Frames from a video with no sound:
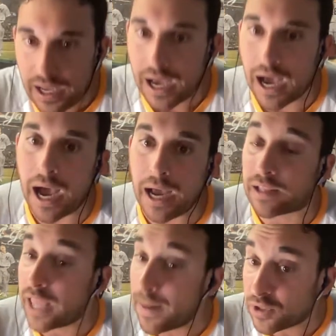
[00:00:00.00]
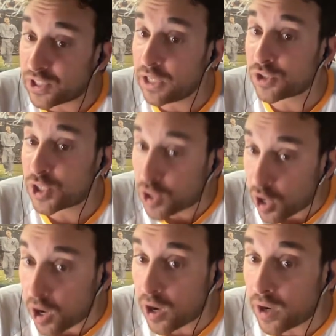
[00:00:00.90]
Gleyber steals
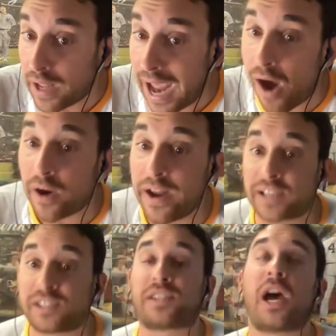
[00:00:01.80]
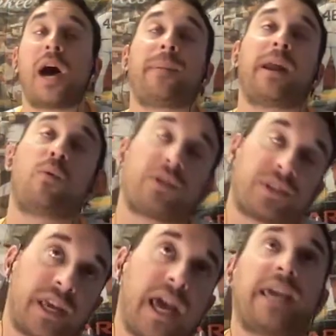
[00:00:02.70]
third. Aaron Hicks is up, and I will
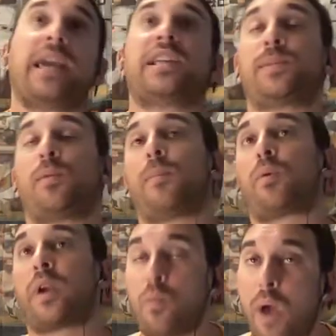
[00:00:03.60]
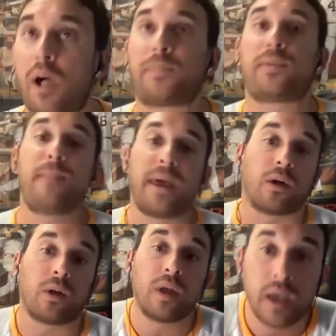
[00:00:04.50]
say he hits the ball pretty well up the
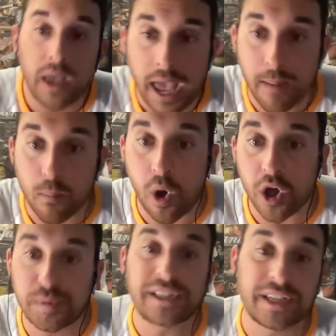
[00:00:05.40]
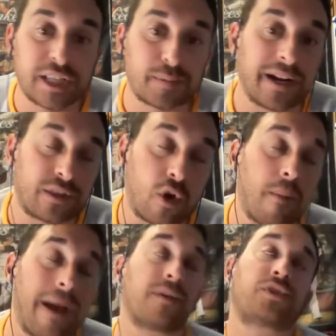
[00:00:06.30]
middle, and Walls makes a nice play to throw him out.